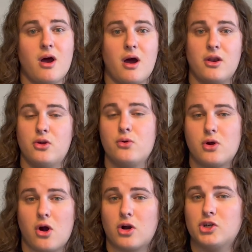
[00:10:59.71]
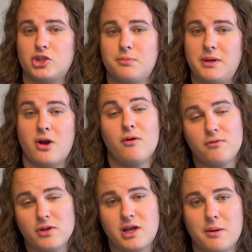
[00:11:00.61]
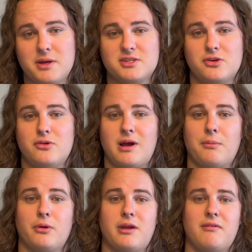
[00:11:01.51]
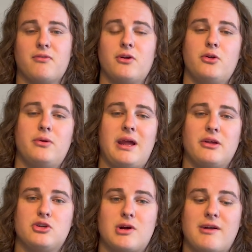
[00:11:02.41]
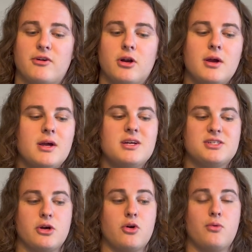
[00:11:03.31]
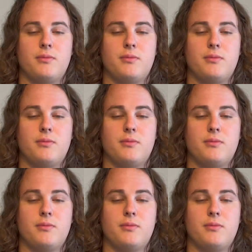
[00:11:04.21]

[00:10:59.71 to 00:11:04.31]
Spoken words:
A new car should be hopefully coming soon. I'm looking for a new daily driver. So, you